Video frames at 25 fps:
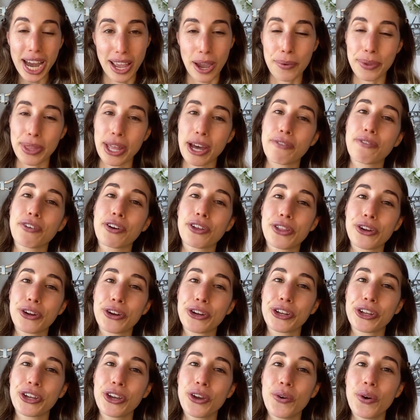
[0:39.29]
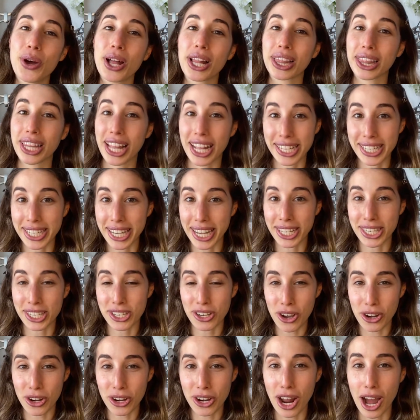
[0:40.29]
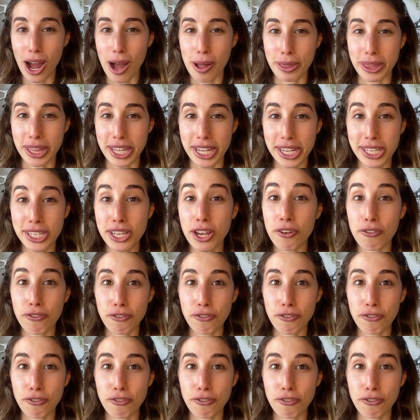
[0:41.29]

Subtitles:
And without further ado, let's get started on these